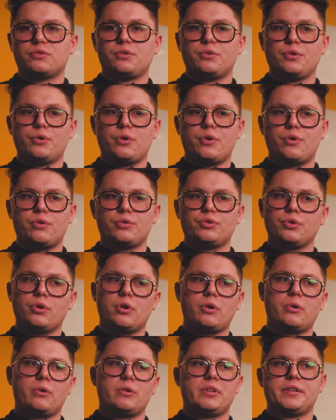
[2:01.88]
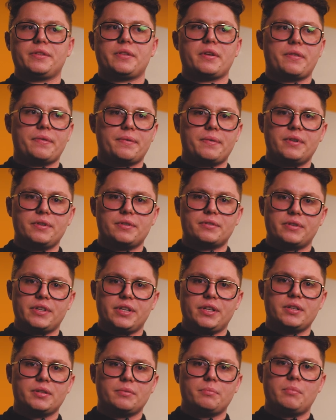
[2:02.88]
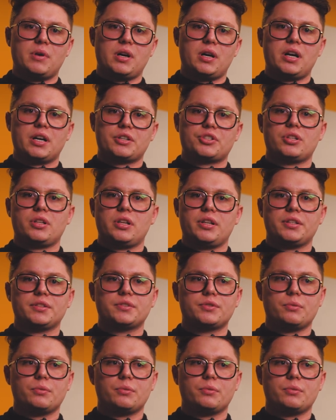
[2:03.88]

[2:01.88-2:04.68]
to know not only in a theory, but actually